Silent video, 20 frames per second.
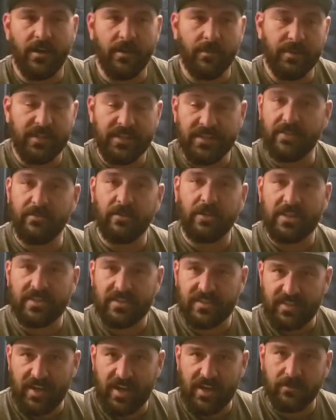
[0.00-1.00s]
But he never got
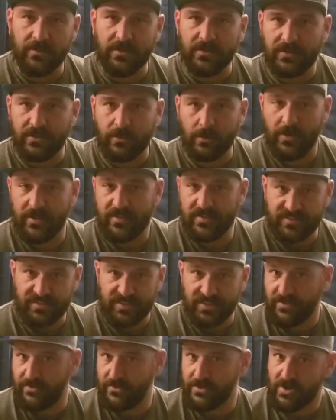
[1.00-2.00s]
the title, or at least
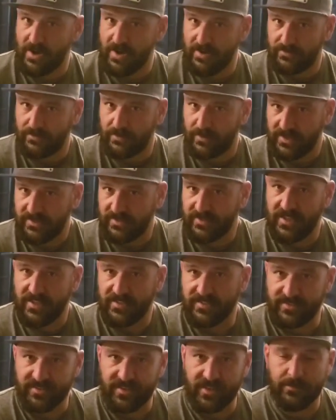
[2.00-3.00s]
he never transferred it into
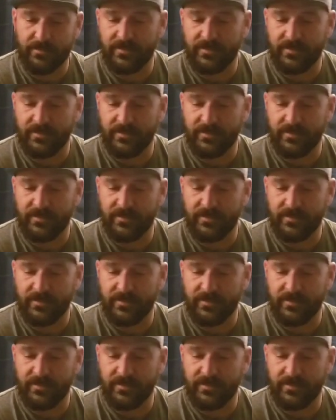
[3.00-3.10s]
his name.